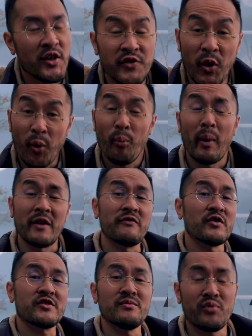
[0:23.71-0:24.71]
So my
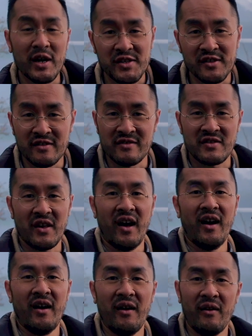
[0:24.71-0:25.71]
first impressions
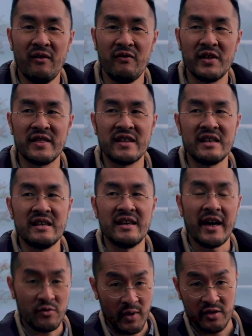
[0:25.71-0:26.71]
of the
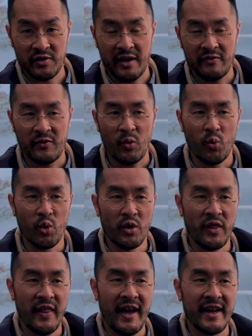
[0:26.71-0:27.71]
X100F
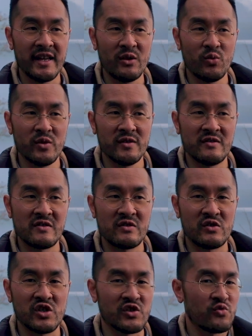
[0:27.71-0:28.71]
were that it was
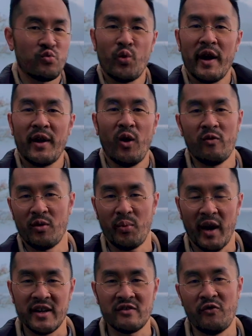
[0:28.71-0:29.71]
just way
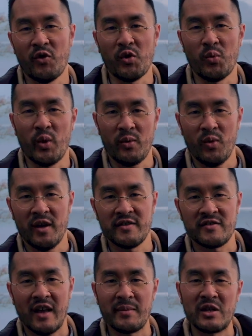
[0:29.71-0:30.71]
overpriced for what it
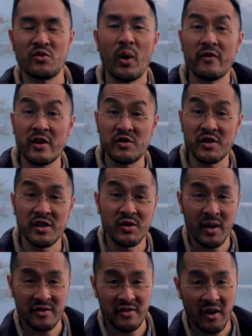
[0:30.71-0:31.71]
was. I mean, 1200 US